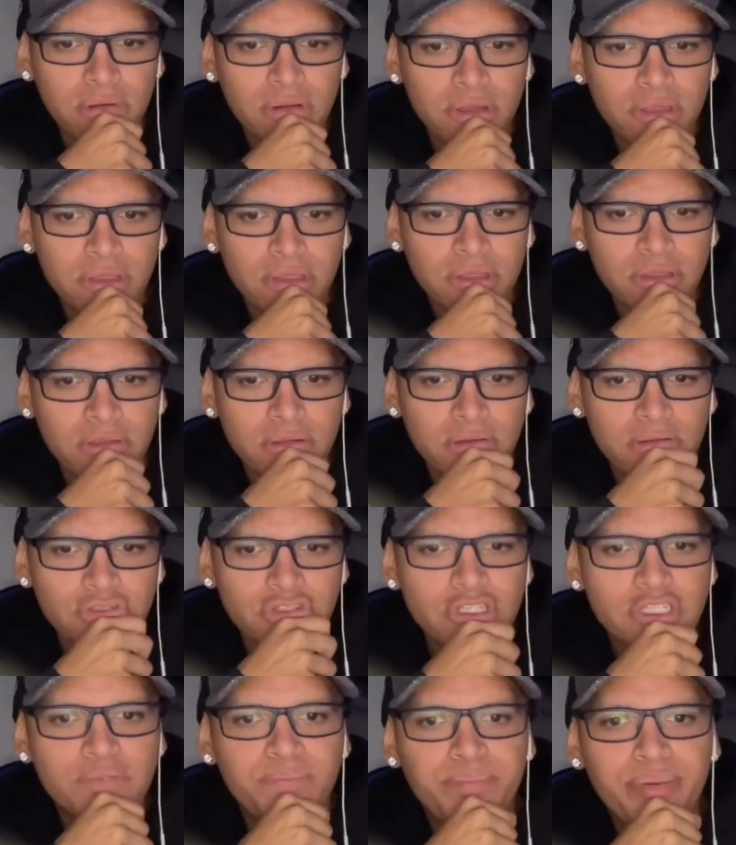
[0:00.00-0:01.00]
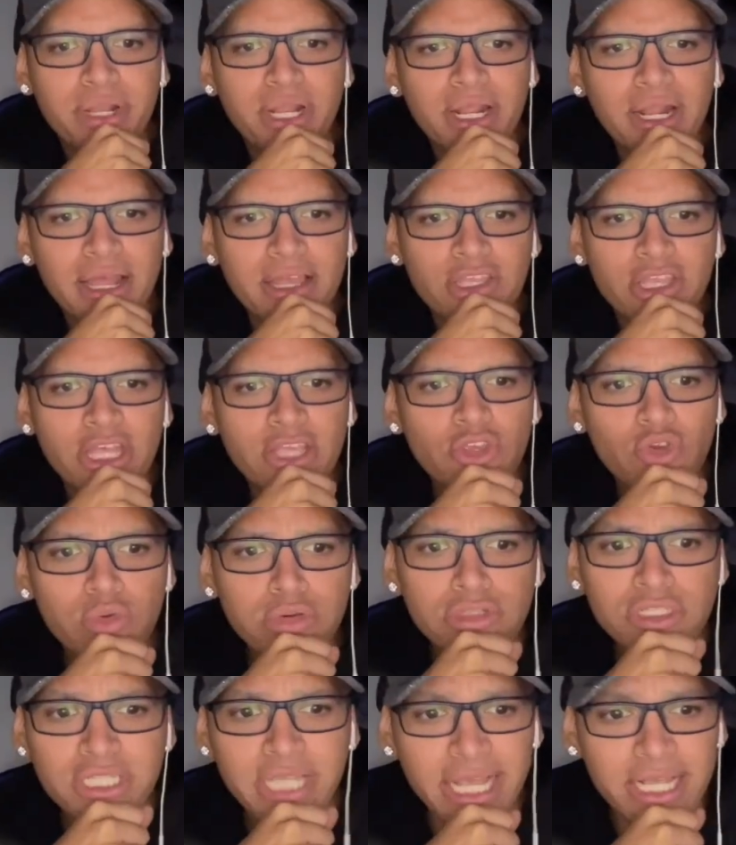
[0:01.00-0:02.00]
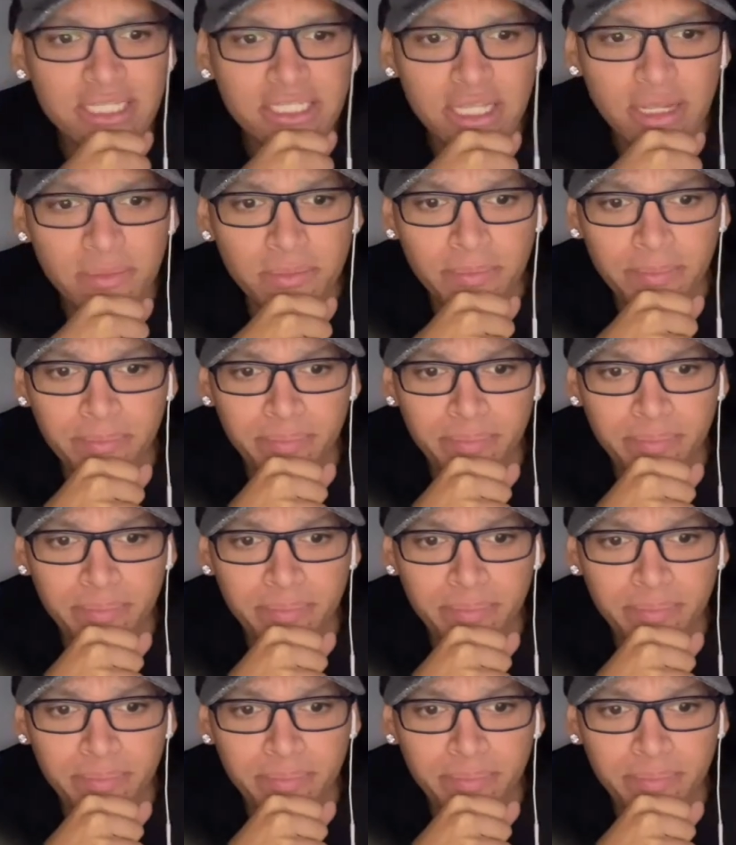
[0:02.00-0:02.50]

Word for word: Oh, Just spit it out. Then you say something,